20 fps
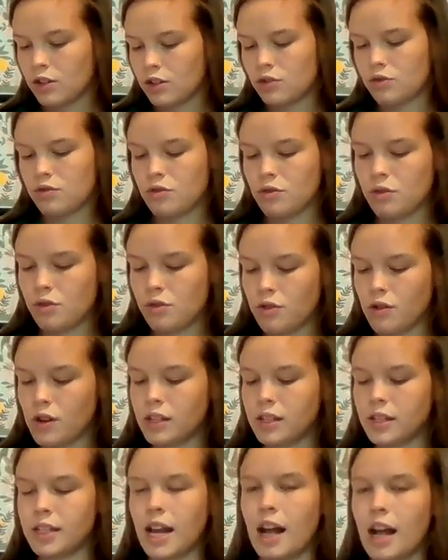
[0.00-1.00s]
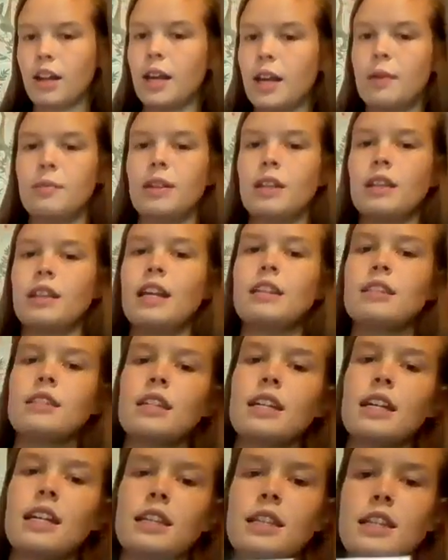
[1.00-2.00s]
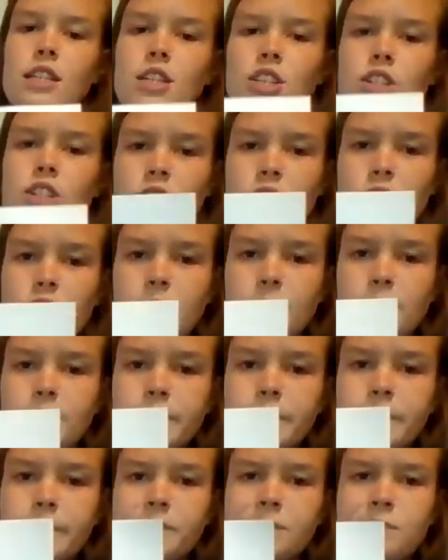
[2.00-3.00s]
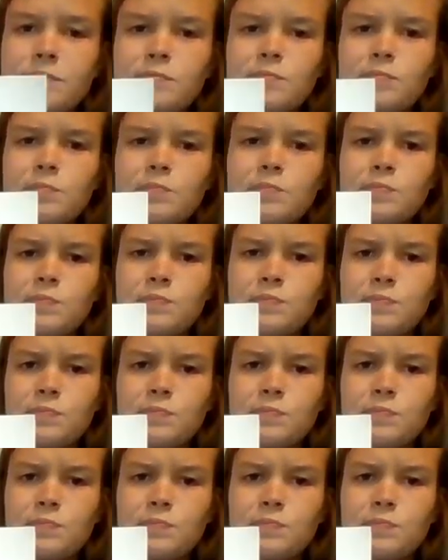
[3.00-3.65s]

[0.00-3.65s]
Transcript: drew a crease down it, and let's look at this sheet. These